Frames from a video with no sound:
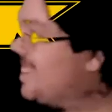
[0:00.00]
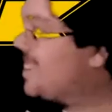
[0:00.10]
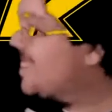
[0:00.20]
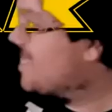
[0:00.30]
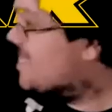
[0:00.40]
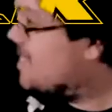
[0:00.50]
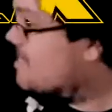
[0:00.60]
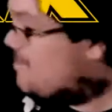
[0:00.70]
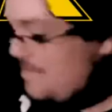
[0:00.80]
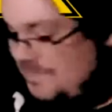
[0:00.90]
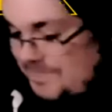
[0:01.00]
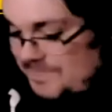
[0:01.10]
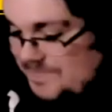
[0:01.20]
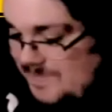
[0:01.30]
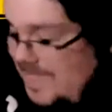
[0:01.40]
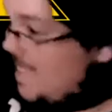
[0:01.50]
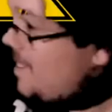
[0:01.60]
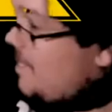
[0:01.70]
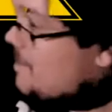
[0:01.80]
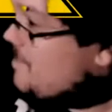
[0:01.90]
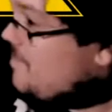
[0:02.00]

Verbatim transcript: now my question is so